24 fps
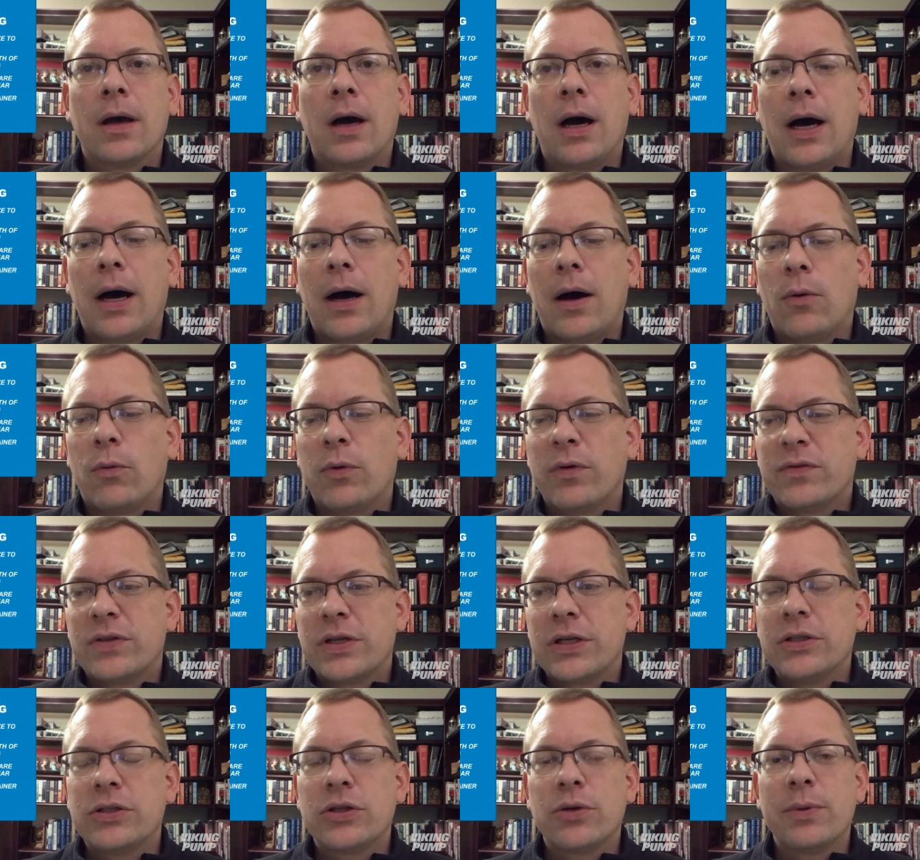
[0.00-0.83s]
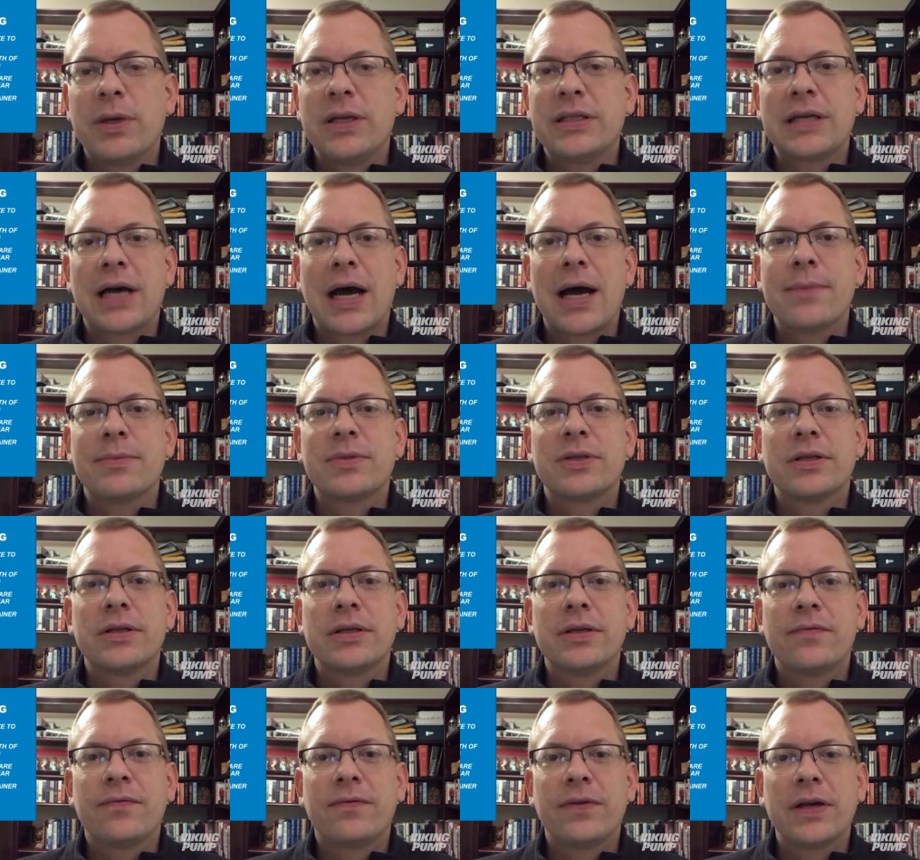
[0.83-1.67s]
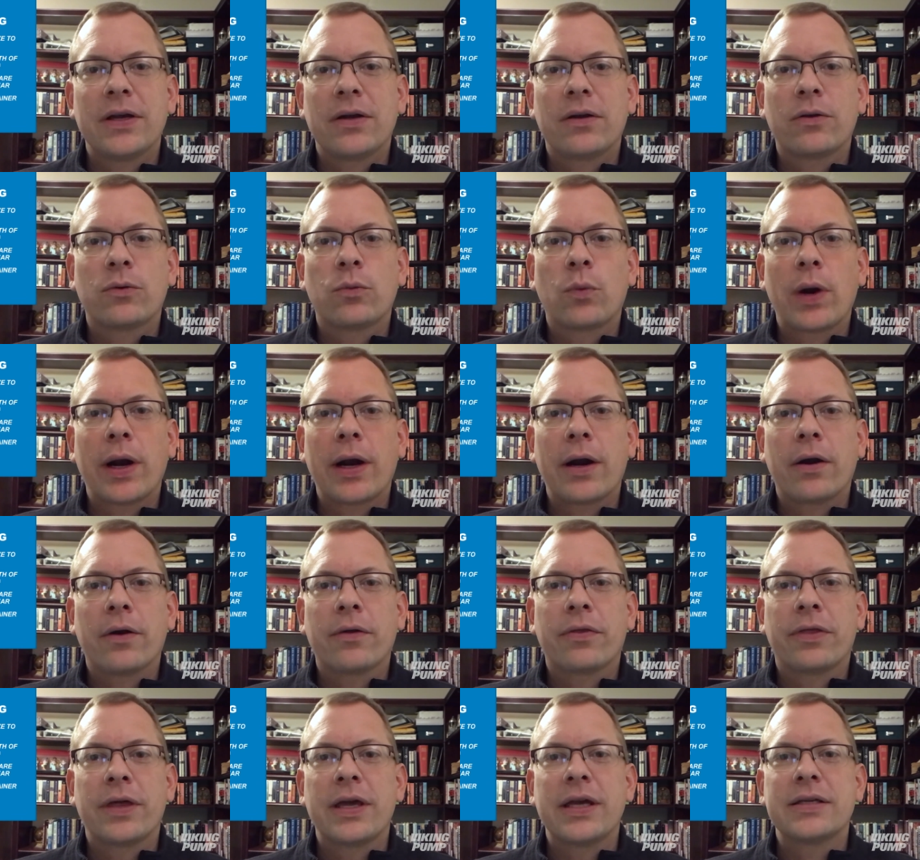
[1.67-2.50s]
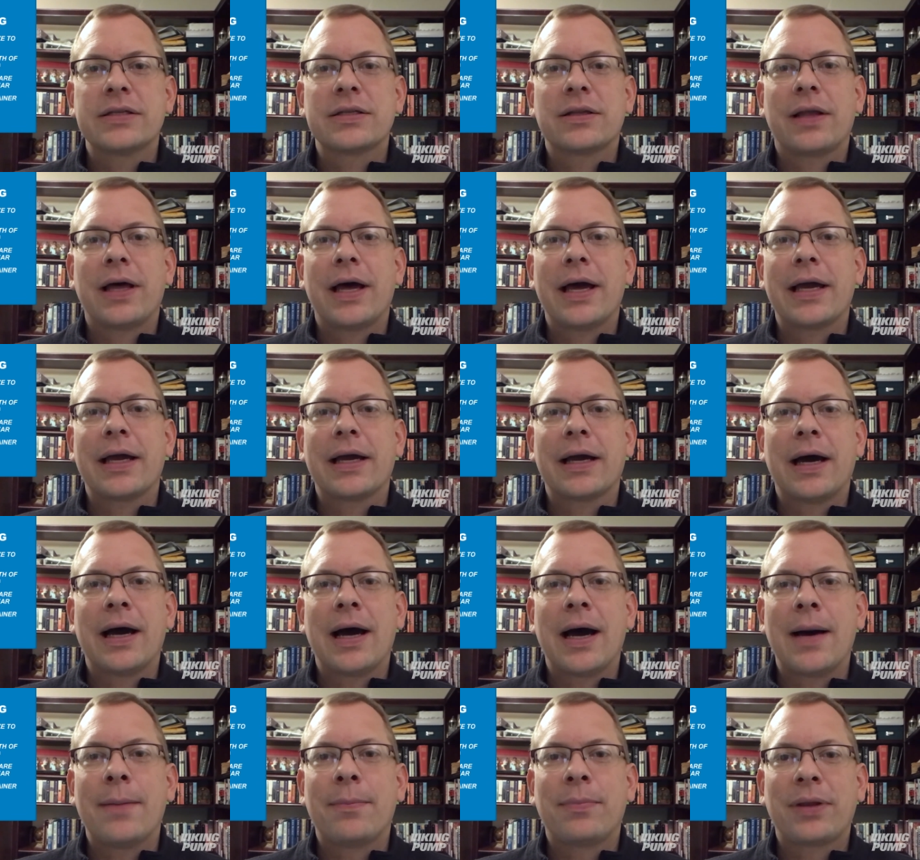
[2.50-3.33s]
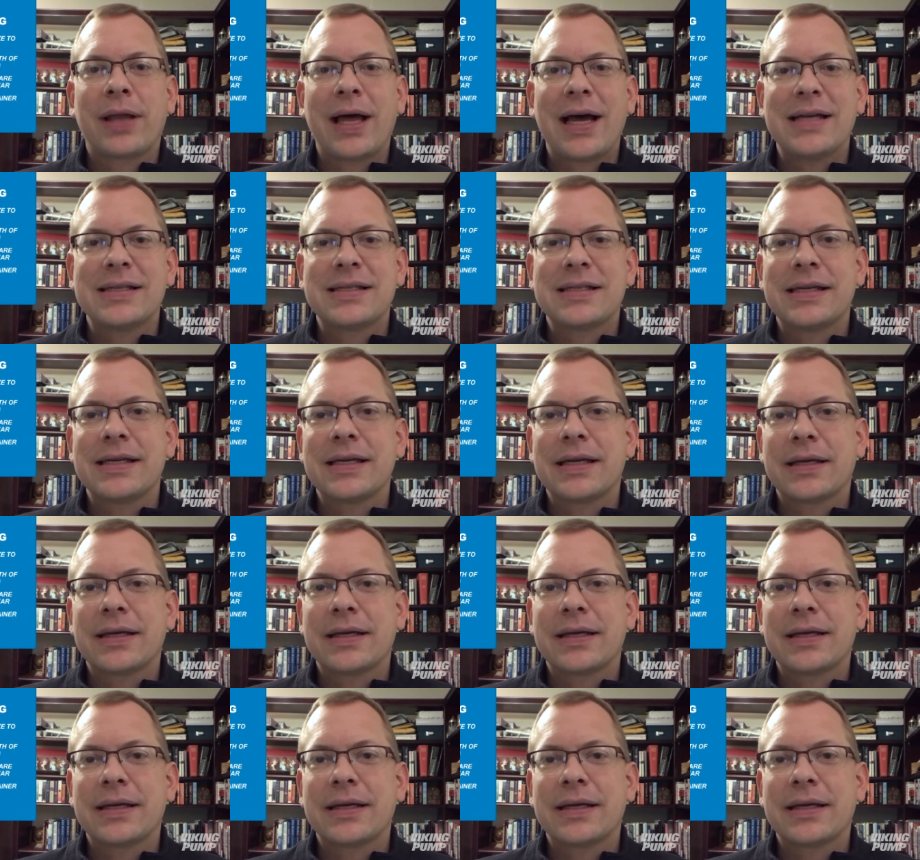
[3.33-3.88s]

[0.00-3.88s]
Uh, we've seen too many times in the field where things like uh, plastic